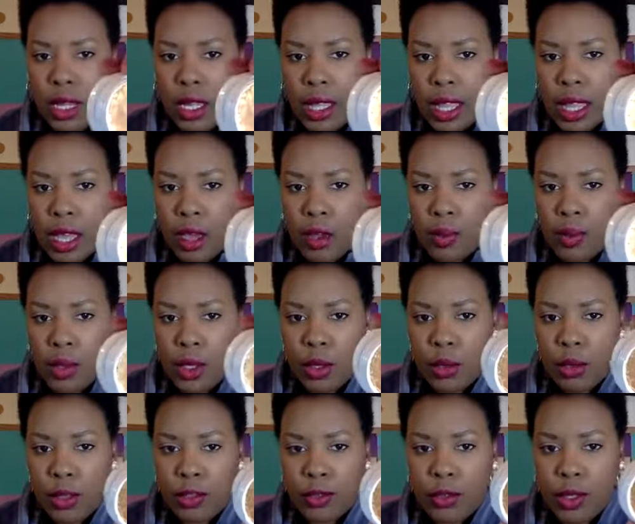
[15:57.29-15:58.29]
Like how
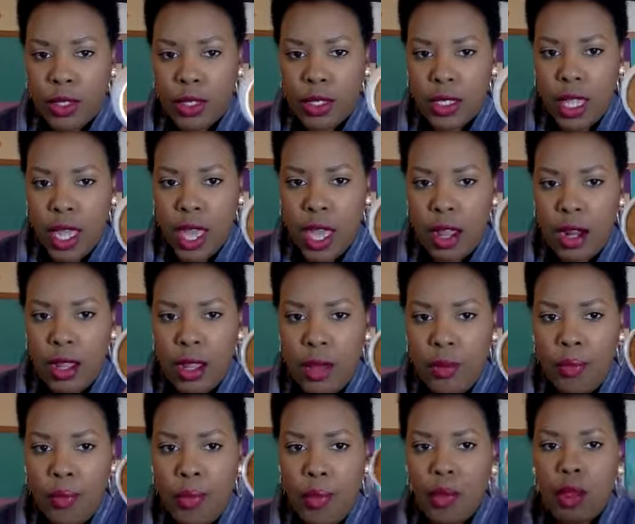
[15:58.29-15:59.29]
beautiful is that?
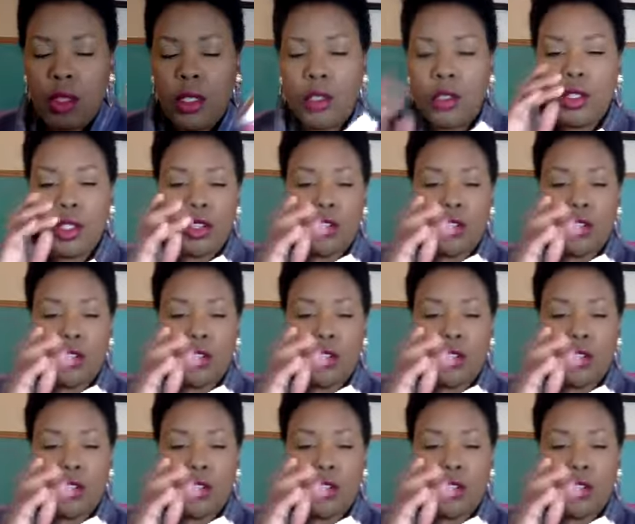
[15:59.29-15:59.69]
Use your